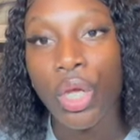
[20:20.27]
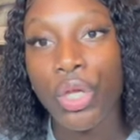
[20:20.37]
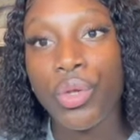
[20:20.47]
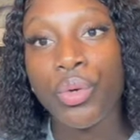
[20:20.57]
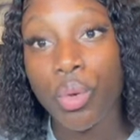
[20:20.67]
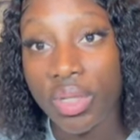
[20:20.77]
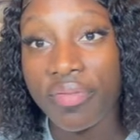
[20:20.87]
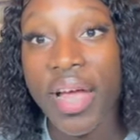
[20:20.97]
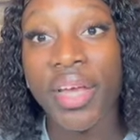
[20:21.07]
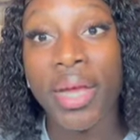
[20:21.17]
you
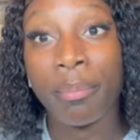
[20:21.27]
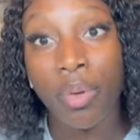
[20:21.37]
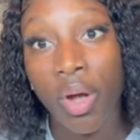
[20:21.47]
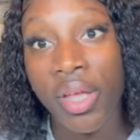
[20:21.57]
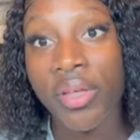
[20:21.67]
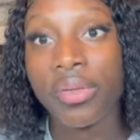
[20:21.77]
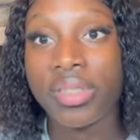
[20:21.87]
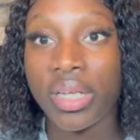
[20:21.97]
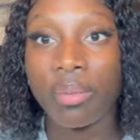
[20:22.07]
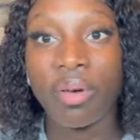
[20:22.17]
notify your employer, you
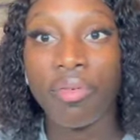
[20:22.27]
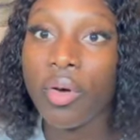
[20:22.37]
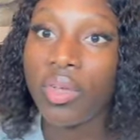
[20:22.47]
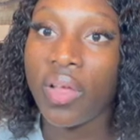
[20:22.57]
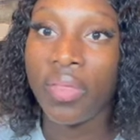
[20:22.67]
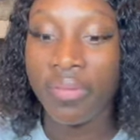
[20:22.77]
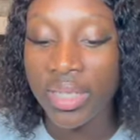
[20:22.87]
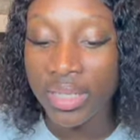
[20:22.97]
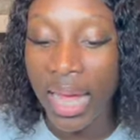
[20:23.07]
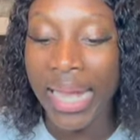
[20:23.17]
send them a photo of the
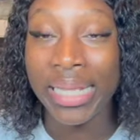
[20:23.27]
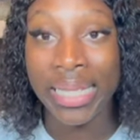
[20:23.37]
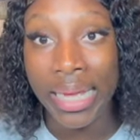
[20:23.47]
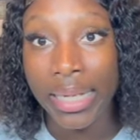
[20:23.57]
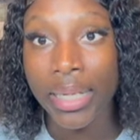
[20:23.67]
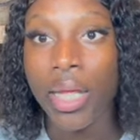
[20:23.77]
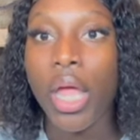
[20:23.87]
visa, and then